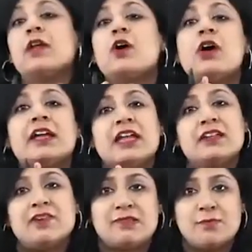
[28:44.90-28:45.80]
Now,
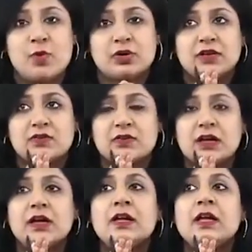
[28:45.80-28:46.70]
again very important.
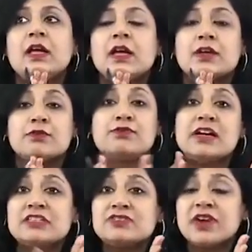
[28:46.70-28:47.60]

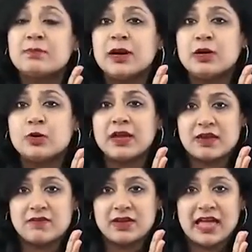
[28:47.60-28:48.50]
First treatment to be
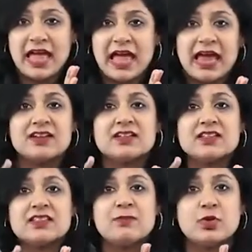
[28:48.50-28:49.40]
given and
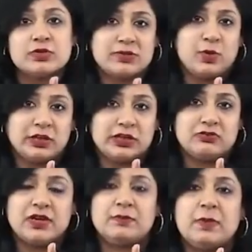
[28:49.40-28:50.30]
the most
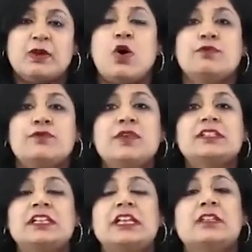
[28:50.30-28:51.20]
important treatment.
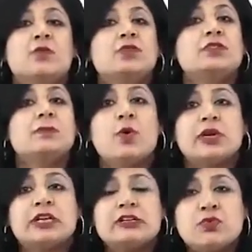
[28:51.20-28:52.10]
Obviously, the most
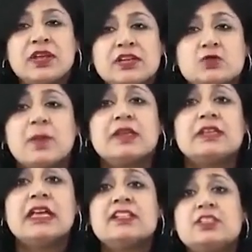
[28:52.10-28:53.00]
important treatment
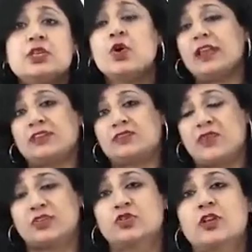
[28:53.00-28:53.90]
is your
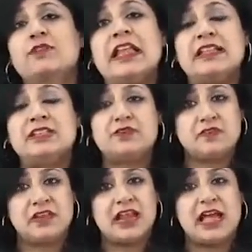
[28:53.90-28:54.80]
extraction of the lens.
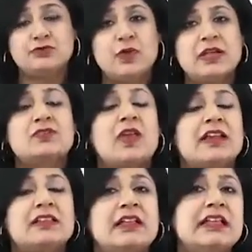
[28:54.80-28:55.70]
We will have to
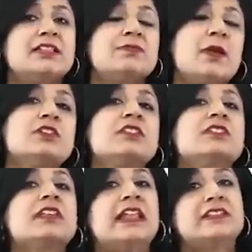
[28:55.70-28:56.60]
extract the lens because
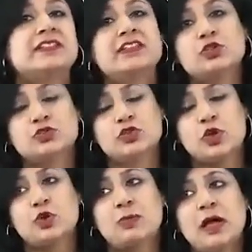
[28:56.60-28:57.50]
it's a lens-induced
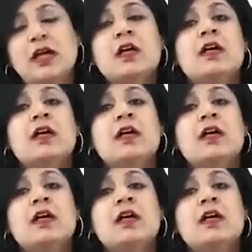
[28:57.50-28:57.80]
glaucoma,